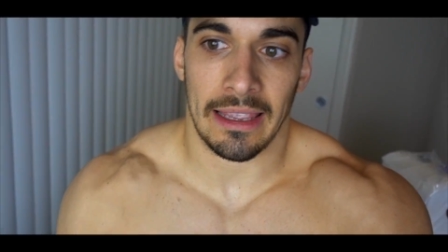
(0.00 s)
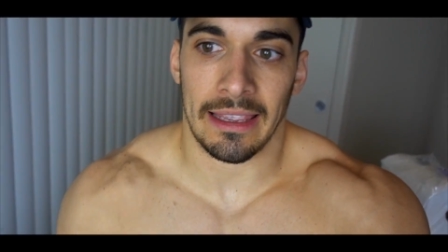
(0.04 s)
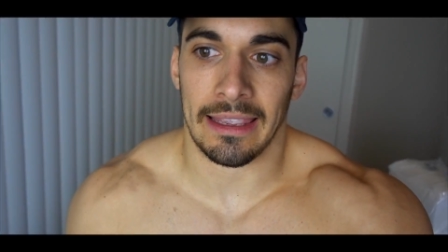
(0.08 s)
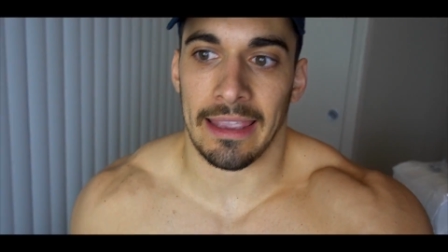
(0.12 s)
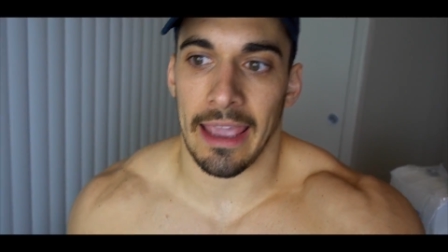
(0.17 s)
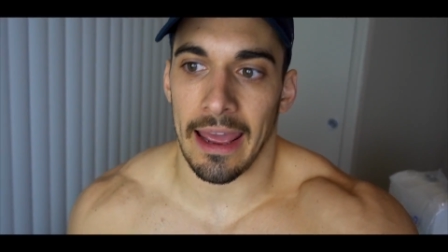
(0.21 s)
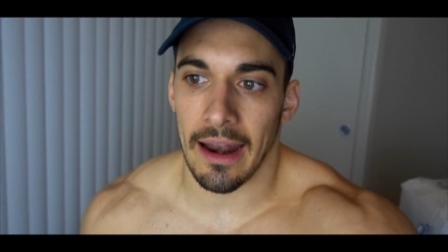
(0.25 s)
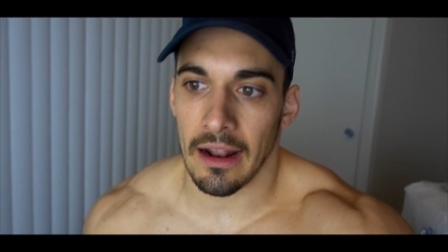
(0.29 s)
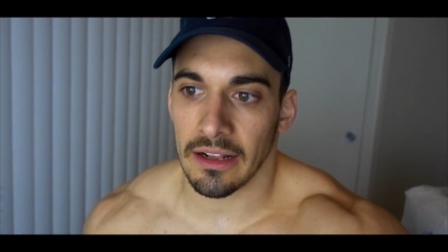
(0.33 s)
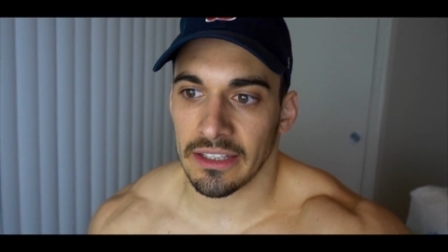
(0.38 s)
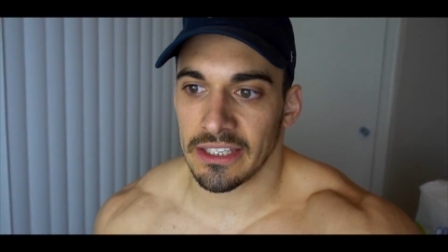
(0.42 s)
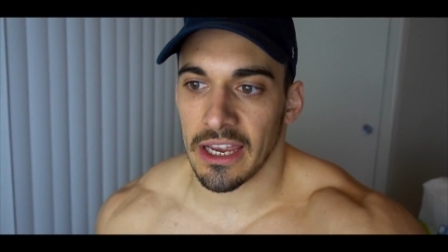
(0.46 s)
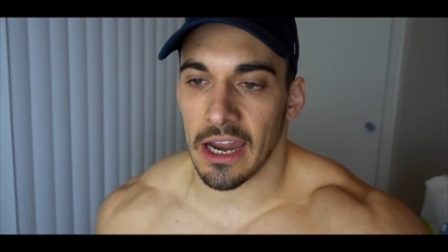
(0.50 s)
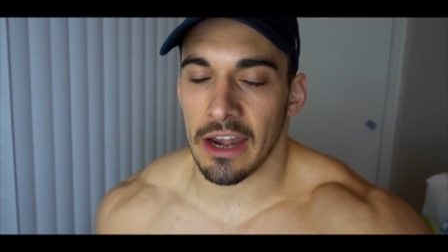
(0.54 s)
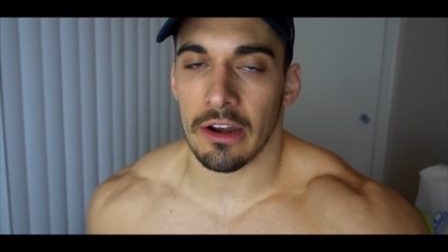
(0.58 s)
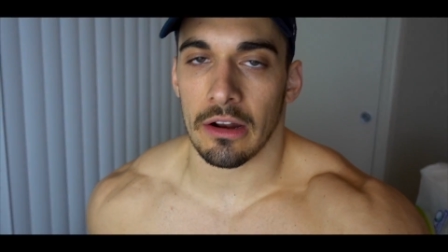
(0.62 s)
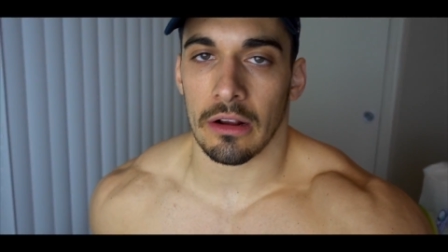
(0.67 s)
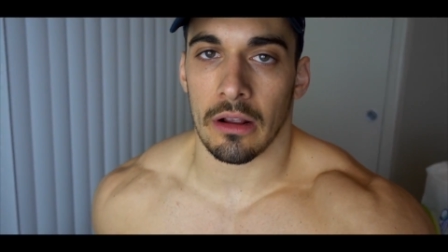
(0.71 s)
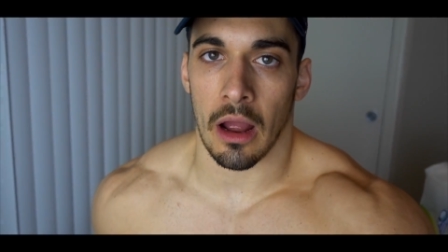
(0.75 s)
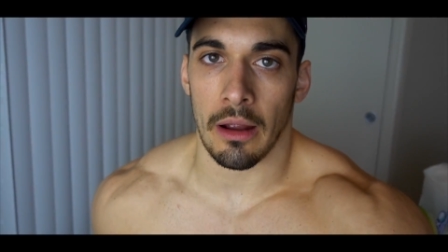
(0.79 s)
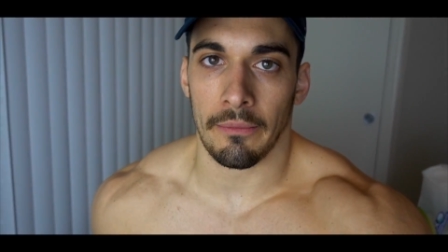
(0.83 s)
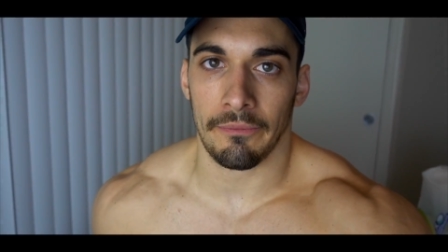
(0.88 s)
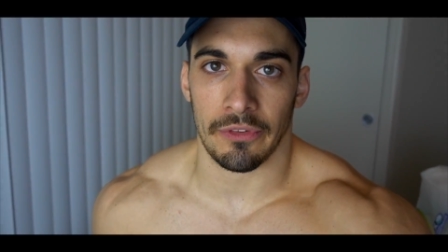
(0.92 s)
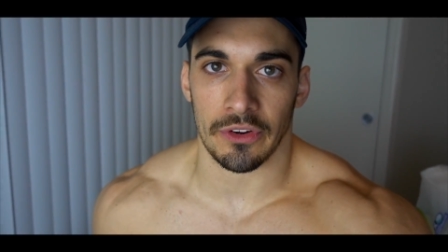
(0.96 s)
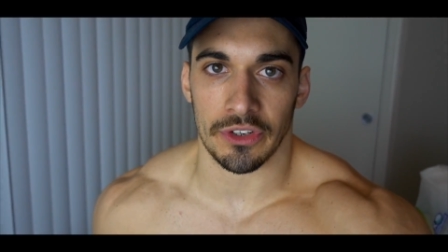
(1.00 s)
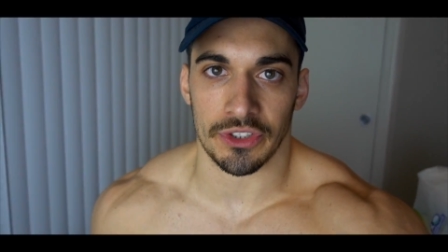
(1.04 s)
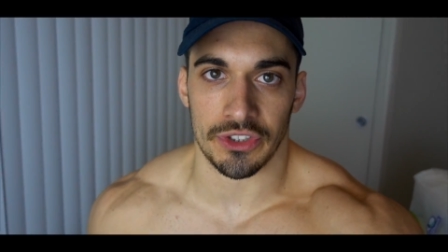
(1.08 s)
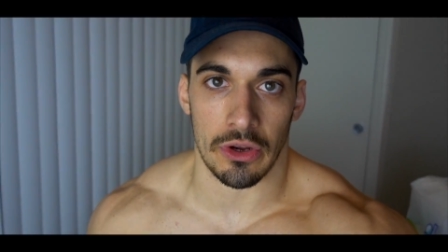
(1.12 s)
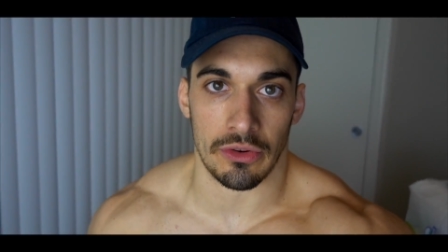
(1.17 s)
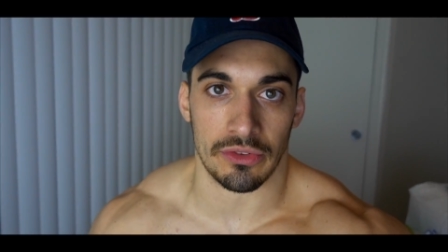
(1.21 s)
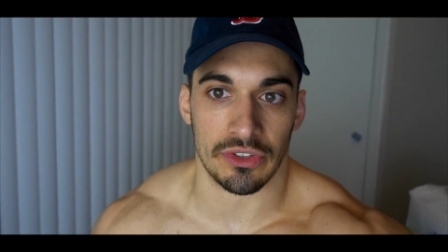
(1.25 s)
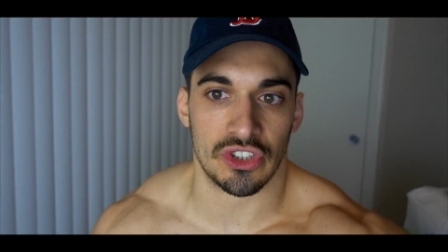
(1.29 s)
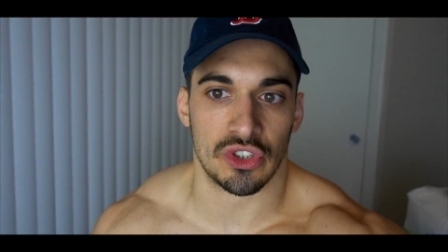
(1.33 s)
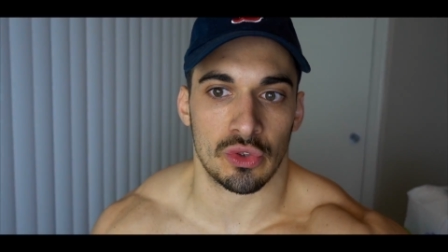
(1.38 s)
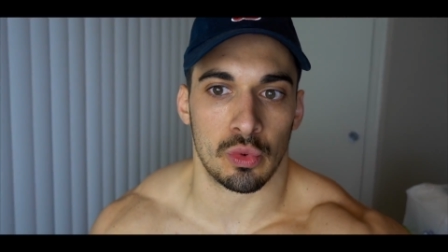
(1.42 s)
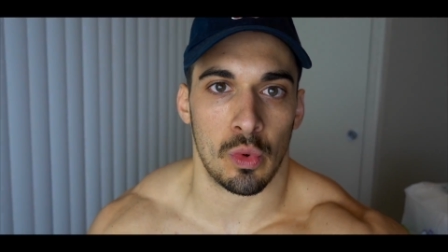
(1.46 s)
get outside your comfort
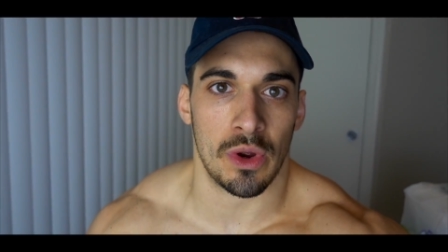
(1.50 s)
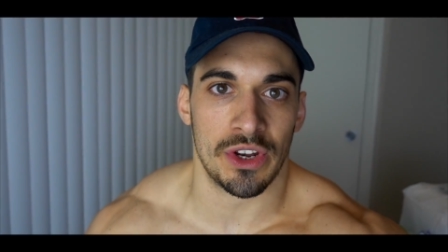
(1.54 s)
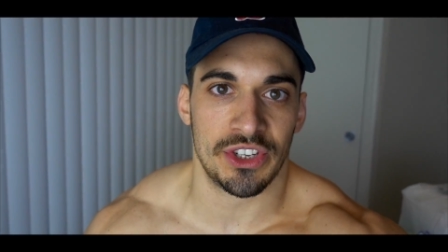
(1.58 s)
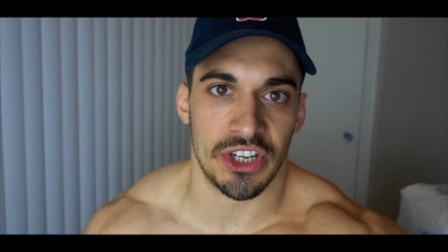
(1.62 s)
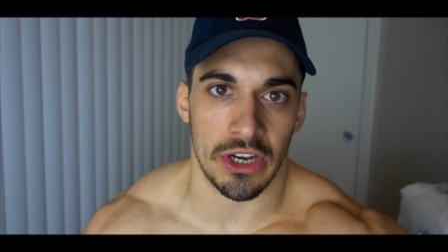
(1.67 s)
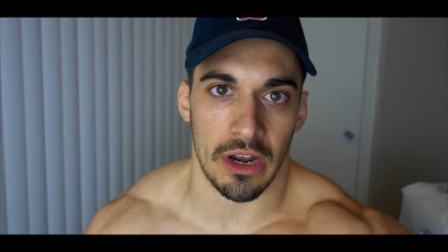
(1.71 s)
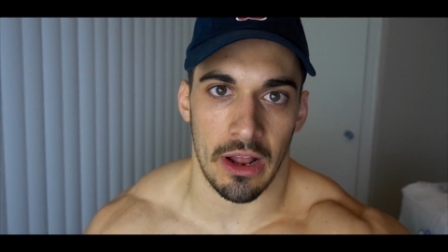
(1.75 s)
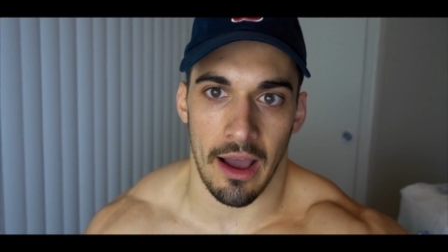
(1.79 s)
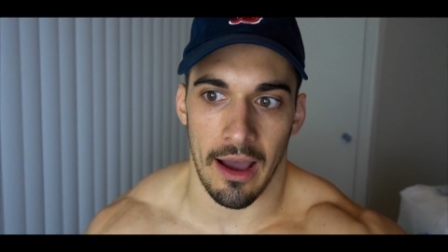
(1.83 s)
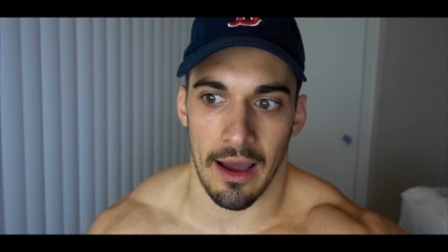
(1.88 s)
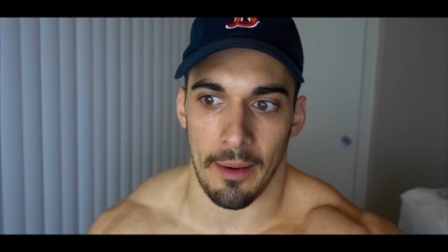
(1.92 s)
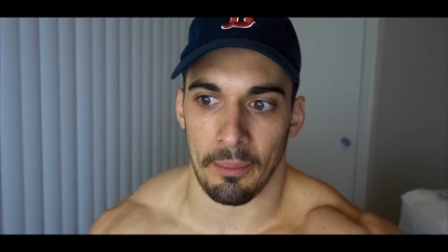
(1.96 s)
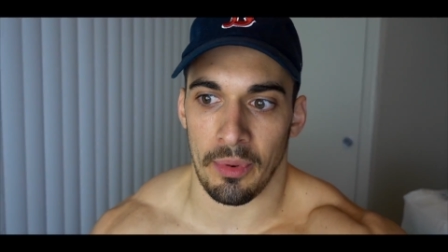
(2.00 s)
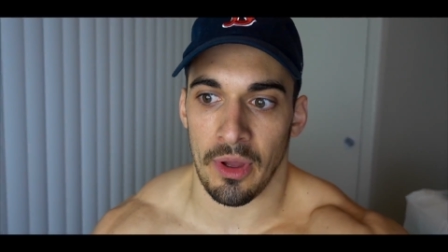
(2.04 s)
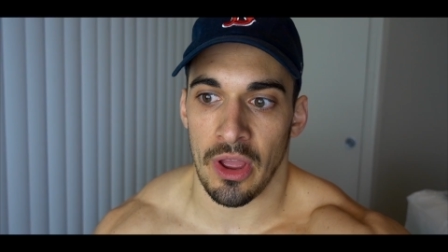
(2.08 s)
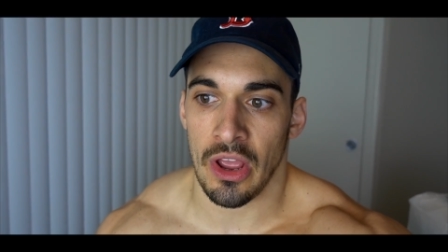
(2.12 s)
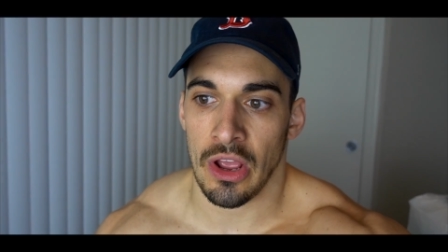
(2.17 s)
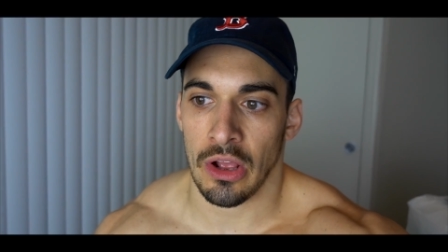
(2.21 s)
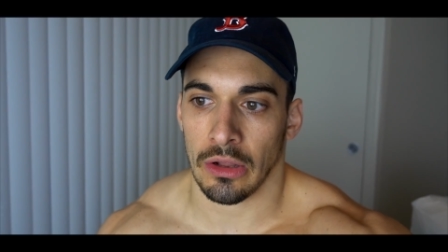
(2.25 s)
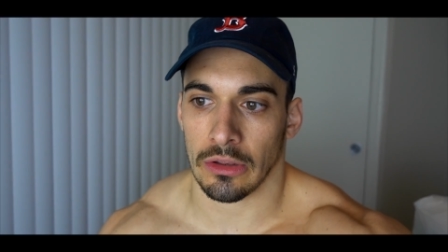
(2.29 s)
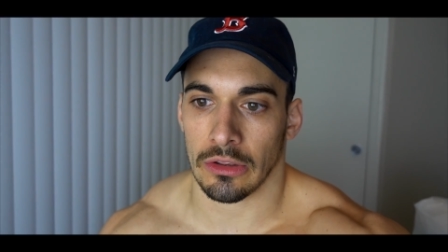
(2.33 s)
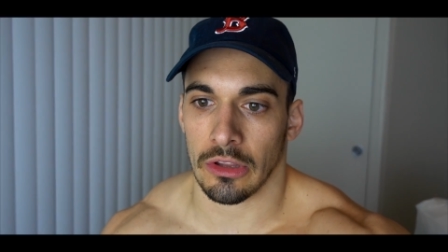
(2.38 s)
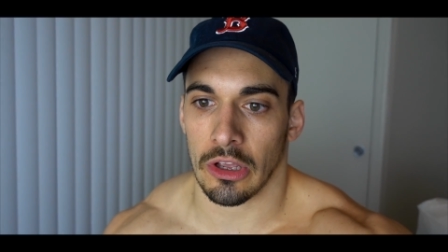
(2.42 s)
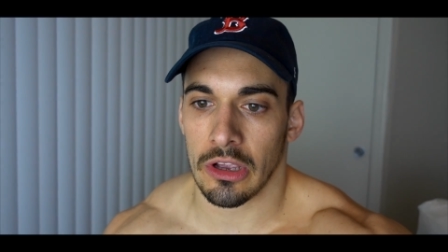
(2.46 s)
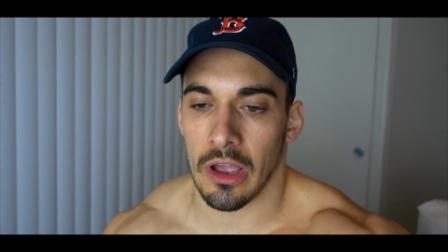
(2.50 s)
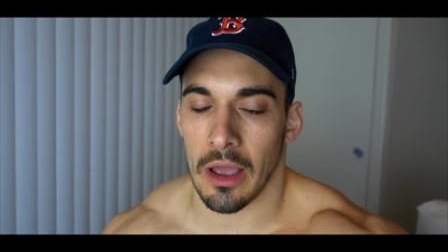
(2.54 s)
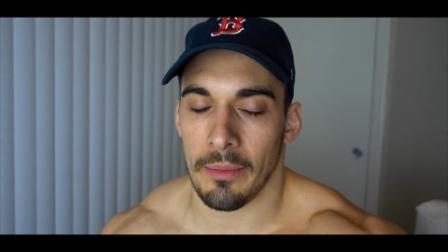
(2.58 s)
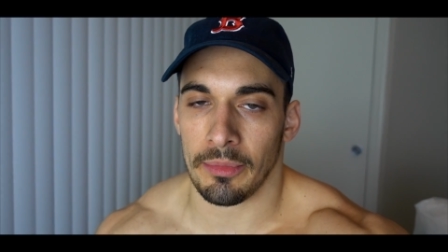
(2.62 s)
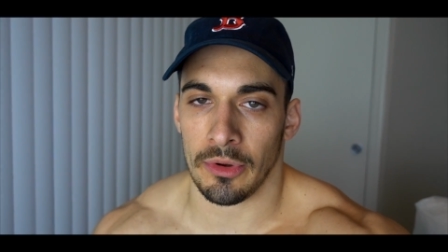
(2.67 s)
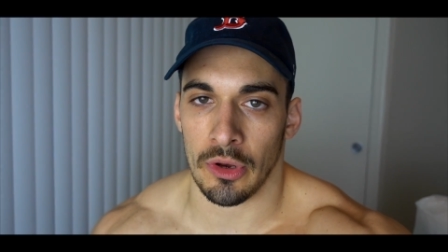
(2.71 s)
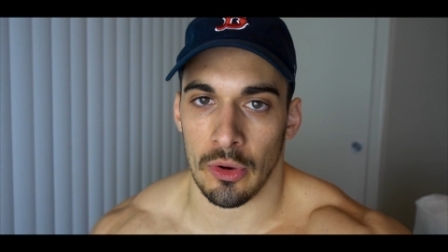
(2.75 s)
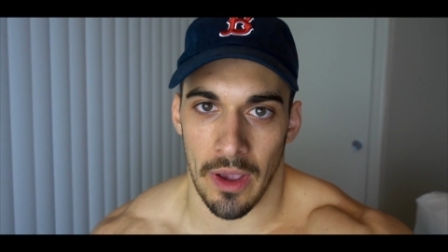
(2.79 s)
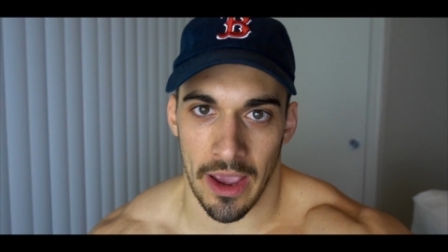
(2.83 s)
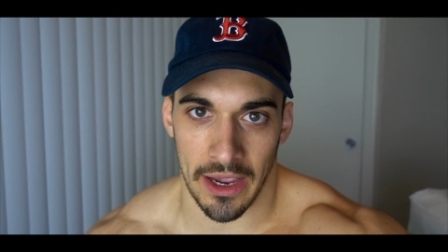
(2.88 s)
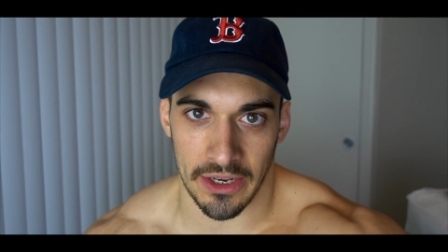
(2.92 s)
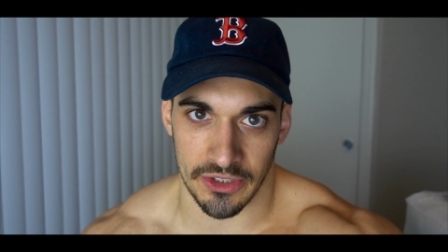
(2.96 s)
zone, switch it up, look up
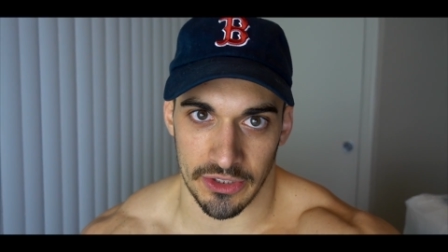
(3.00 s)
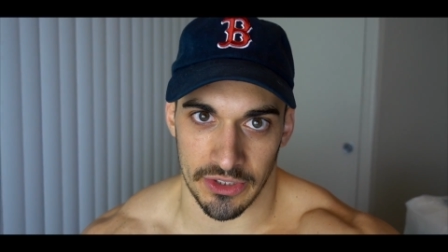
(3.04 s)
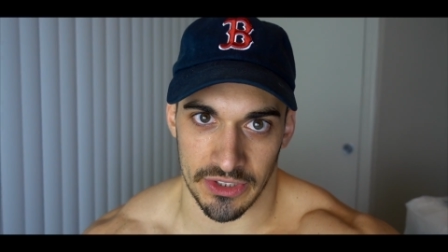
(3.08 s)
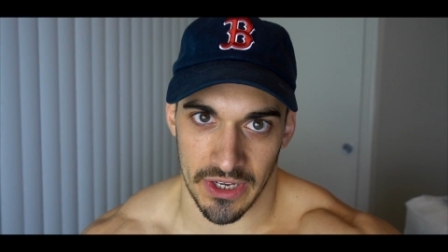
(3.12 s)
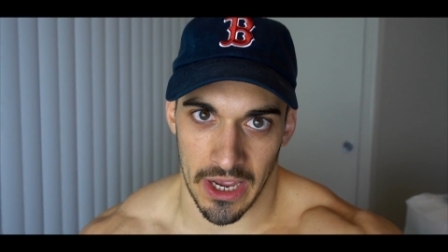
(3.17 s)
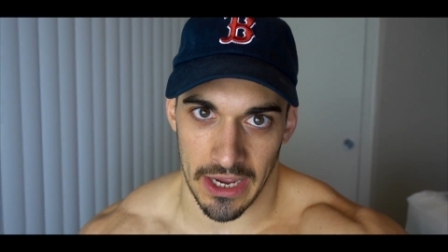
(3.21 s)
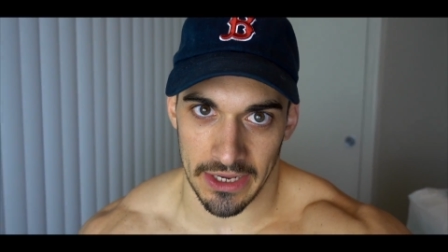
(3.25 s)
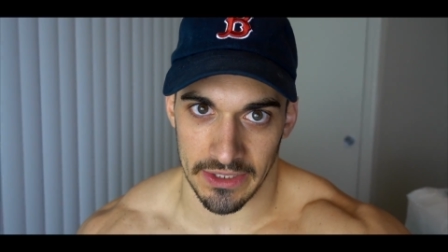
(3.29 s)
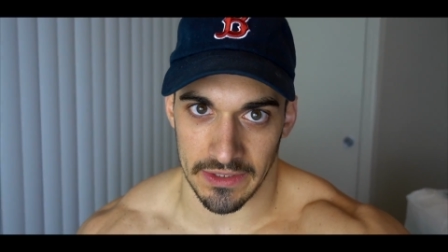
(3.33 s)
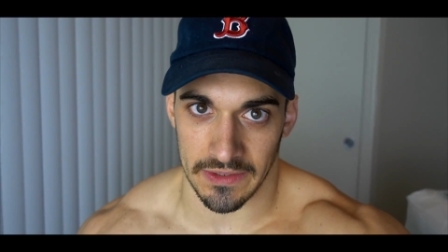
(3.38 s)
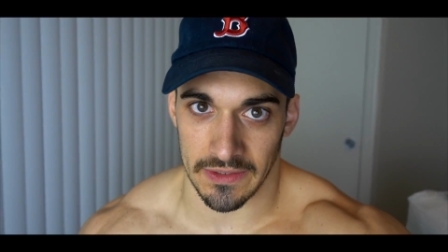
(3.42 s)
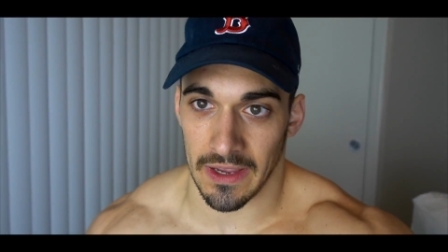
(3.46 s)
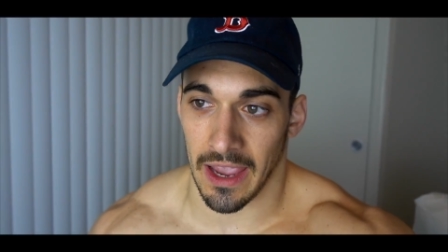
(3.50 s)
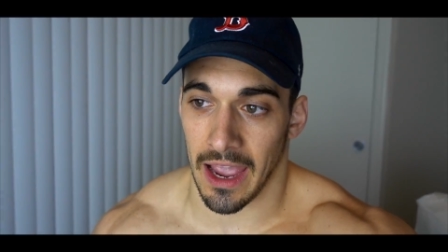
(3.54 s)
new exercises.